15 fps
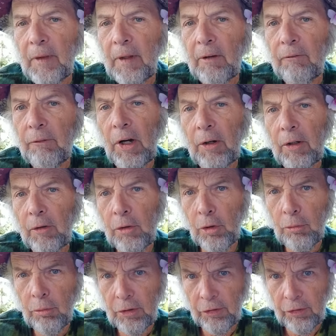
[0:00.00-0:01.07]
Well,
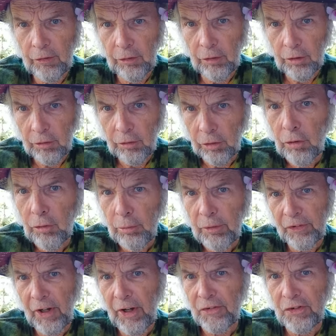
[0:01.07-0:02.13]
who was
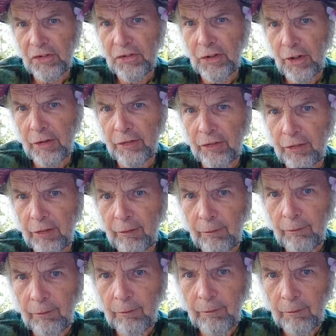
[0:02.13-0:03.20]
Hashishan's
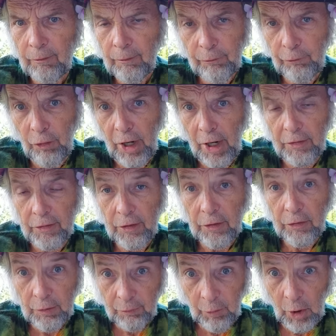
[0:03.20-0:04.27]
friend,
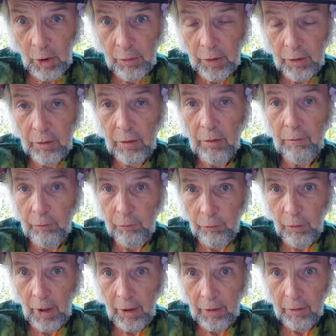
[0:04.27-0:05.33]
devoted friend?